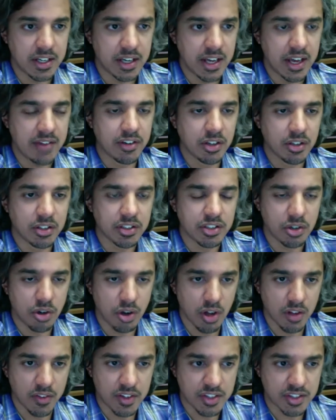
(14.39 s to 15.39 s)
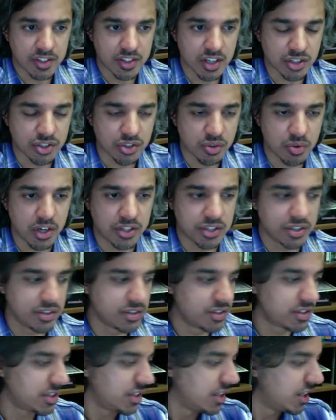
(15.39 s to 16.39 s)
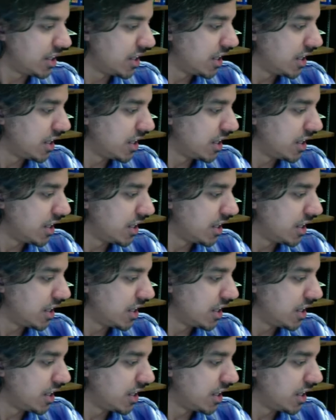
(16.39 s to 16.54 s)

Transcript: I haven't looked at all the discussion questions,